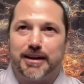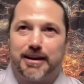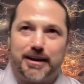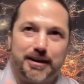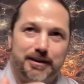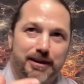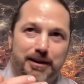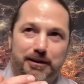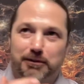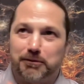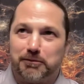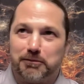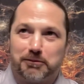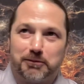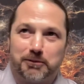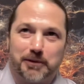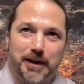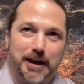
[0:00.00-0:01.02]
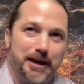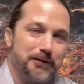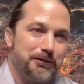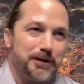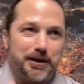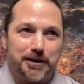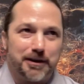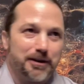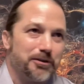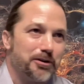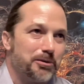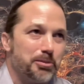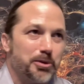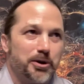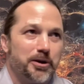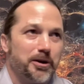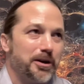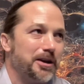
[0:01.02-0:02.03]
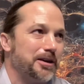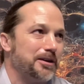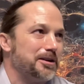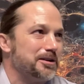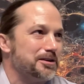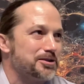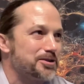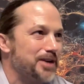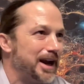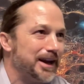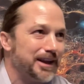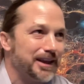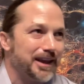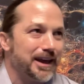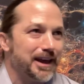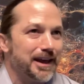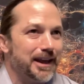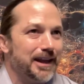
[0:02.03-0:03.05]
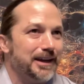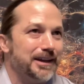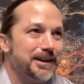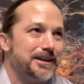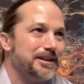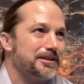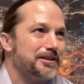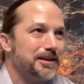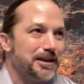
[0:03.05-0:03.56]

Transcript: and then I'd read another book and try it again